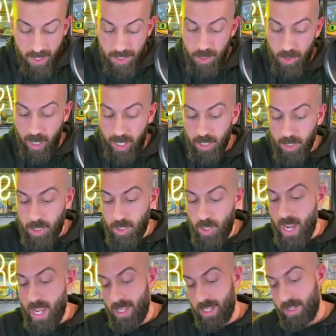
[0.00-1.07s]
Trainer
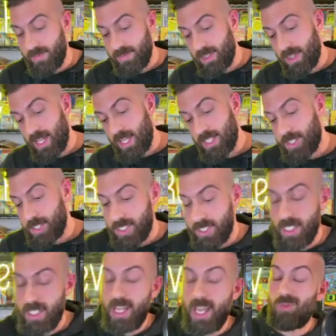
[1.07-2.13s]
Trey just
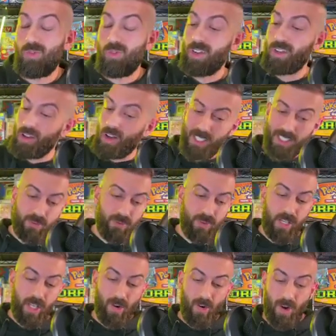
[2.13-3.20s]
did a really awesome
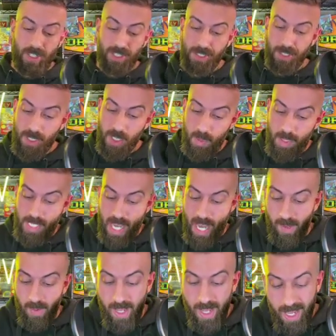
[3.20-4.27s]
video on his YouTube
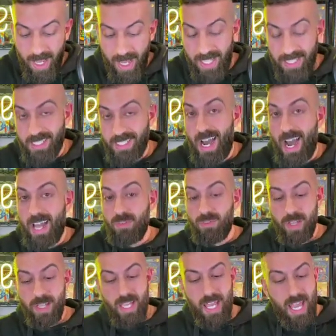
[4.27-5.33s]
channel. It's kind of
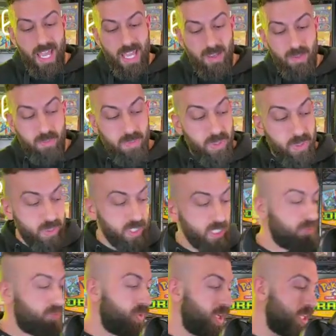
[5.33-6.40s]
like a music
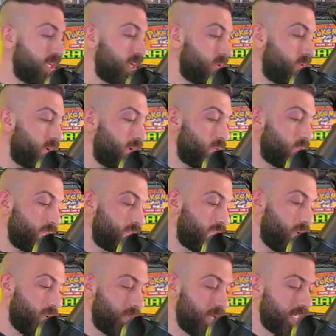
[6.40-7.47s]
video with an
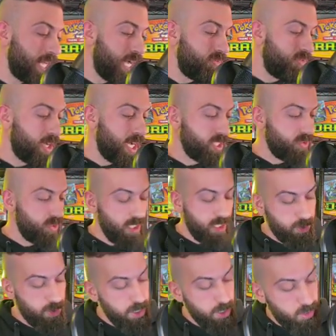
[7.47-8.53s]
opening. Now, if you guys have seen
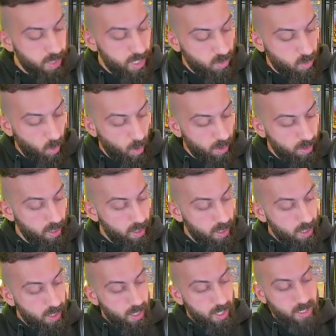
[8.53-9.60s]
Trainer Trey's work,
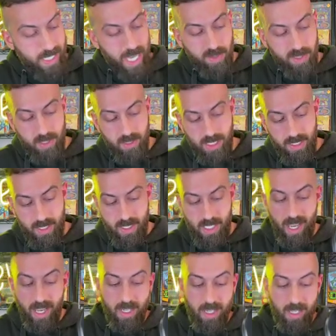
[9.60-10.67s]
it's absolutely
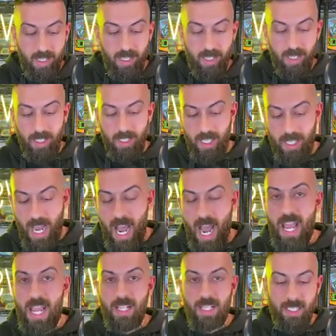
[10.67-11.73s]
insane. The
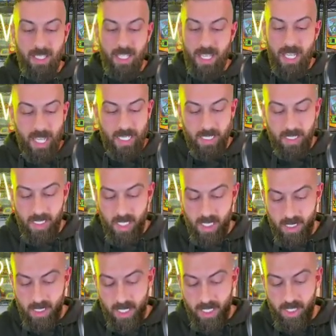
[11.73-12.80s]
guy yeah, it's
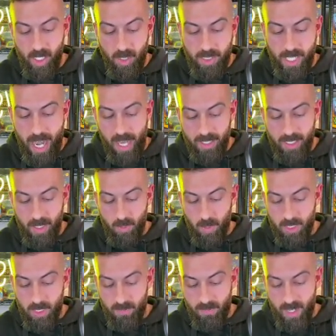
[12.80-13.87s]
just he's so talented
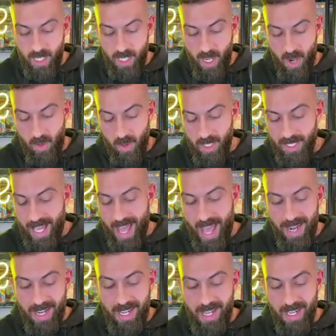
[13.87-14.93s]
with the video, the
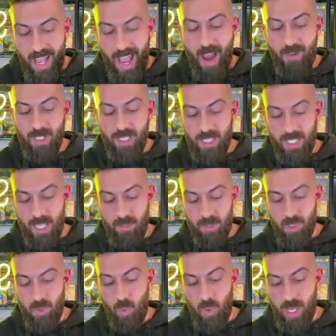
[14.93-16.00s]
editing, everything in
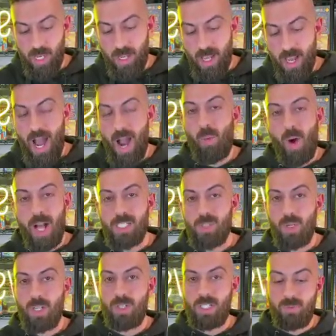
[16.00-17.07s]
between. I watched
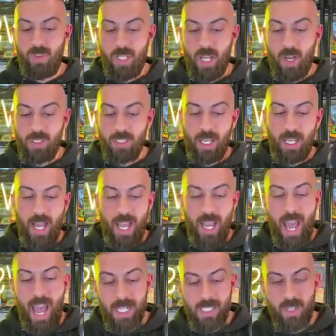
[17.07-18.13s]
one of his videos and I
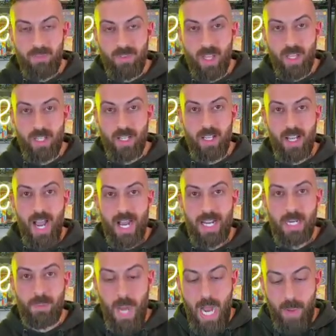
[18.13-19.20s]
actually feel like I
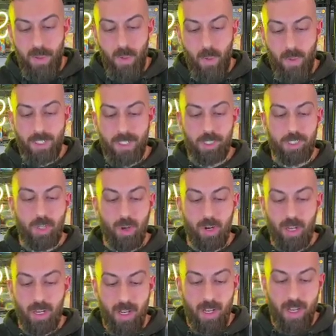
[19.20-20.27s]
need popcorn and a
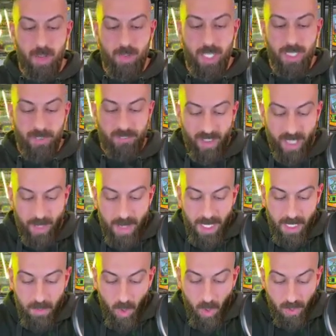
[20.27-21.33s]
soda because I feel like I'm at
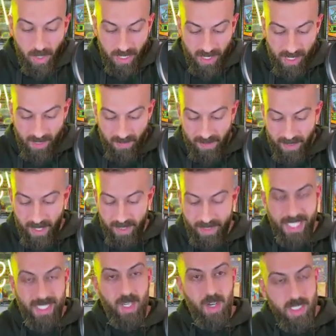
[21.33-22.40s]
the movies.
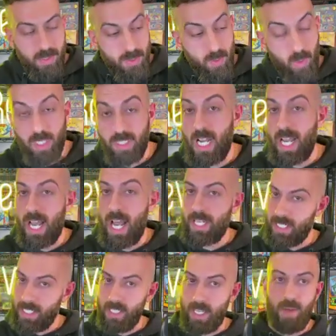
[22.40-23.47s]
That's how awesome his work is. I, I
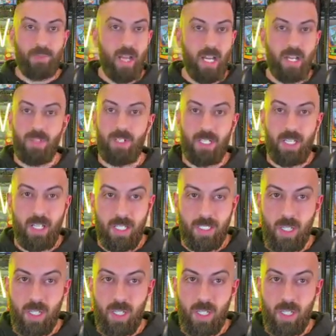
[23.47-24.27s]
kid, I'm not even kidding.